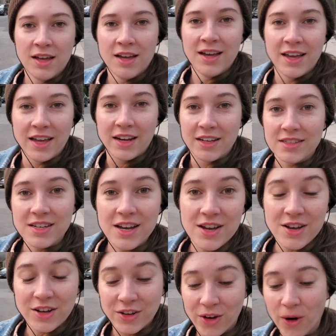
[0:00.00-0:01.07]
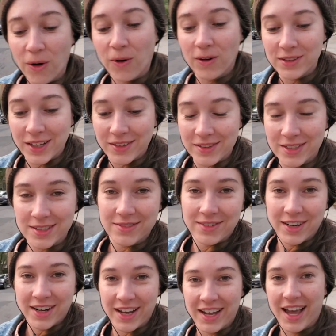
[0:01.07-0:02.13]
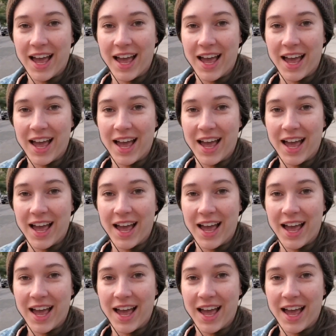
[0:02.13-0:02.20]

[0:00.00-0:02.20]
It is cold out this morning